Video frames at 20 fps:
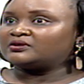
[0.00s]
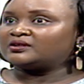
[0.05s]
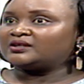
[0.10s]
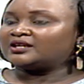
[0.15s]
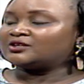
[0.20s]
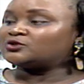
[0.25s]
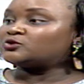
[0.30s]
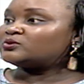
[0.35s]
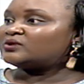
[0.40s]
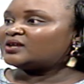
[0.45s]

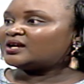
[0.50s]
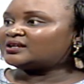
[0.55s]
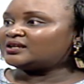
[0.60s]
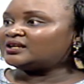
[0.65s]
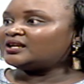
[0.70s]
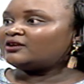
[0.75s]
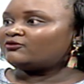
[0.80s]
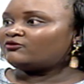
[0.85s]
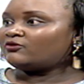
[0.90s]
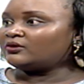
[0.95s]
get to that
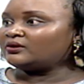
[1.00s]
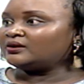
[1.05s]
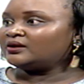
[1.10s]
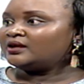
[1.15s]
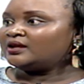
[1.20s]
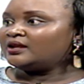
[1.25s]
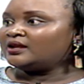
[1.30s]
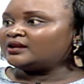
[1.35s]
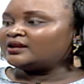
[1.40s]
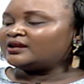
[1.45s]
level,
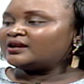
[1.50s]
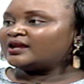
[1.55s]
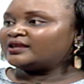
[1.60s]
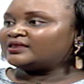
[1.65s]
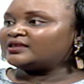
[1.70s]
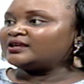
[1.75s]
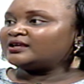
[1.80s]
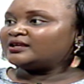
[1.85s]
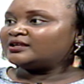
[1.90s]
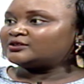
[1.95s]
then I
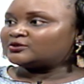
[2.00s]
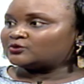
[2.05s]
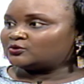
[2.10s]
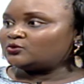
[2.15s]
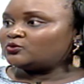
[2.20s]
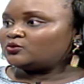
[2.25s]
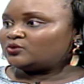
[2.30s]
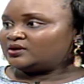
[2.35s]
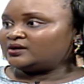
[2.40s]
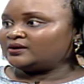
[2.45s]
think it's
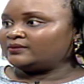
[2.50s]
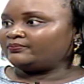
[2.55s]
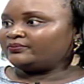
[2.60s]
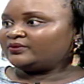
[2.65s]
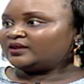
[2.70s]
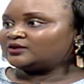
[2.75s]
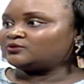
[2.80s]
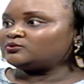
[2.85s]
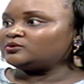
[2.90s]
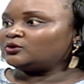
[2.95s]
good
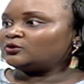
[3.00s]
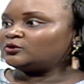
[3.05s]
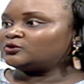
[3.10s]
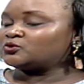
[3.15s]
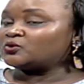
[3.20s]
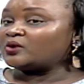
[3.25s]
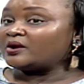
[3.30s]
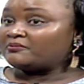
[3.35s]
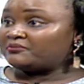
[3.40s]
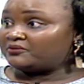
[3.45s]
that we
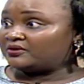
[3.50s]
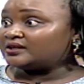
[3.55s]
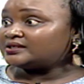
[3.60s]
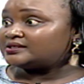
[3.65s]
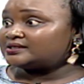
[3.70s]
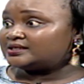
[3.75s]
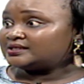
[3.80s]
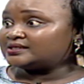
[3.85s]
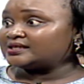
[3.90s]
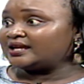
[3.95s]
also
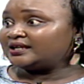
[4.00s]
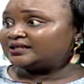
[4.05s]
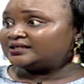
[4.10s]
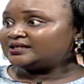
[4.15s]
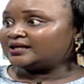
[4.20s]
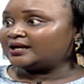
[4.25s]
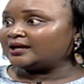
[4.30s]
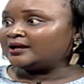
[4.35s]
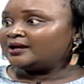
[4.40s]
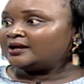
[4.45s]
embrace this
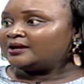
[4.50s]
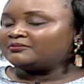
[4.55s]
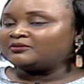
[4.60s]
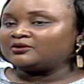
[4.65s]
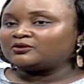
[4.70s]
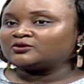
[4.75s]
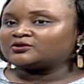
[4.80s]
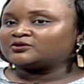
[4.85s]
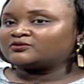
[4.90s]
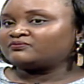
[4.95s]
idea,
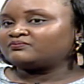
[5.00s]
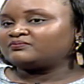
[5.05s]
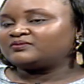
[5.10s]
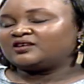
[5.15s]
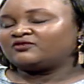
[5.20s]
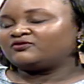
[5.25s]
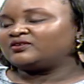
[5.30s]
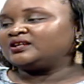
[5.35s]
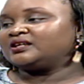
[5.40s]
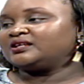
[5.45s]
because
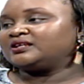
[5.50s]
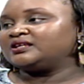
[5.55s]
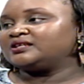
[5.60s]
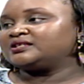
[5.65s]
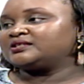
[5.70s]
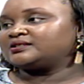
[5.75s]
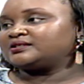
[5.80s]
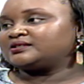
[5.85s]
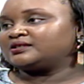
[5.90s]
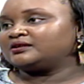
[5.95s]
definitely
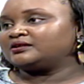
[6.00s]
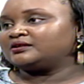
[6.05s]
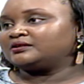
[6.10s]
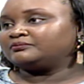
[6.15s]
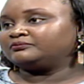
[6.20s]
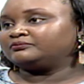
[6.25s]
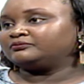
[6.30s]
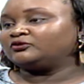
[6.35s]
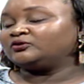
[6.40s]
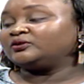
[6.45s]
it's uh,
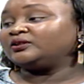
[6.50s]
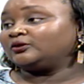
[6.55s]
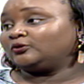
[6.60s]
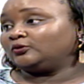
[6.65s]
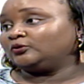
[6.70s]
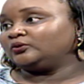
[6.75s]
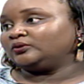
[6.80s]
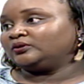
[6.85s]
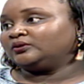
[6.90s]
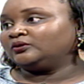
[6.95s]
for the
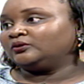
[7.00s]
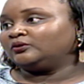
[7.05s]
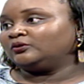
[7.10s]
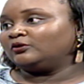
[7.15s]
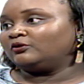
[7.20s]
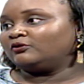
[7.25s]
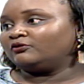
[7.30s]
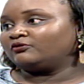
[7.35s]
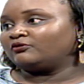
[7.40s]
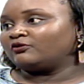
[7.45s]
good
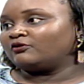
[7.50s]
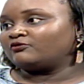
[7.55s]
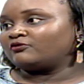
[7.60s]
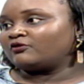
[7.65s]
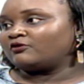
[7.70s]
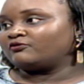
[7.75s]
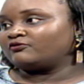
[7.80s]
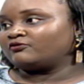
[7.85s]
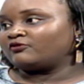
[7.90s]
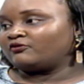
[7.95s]
of, of,
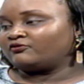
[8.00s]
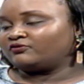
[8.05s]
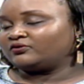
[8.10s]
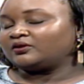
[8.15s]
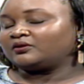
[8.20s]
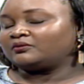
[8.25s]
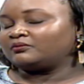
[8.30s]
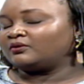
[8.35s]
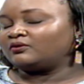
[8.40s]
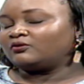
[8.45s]
of
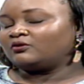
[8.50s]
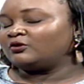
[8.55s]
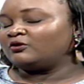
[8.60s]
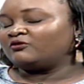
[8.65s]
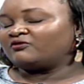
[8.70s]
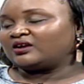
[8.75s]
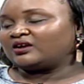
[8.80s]
the, all of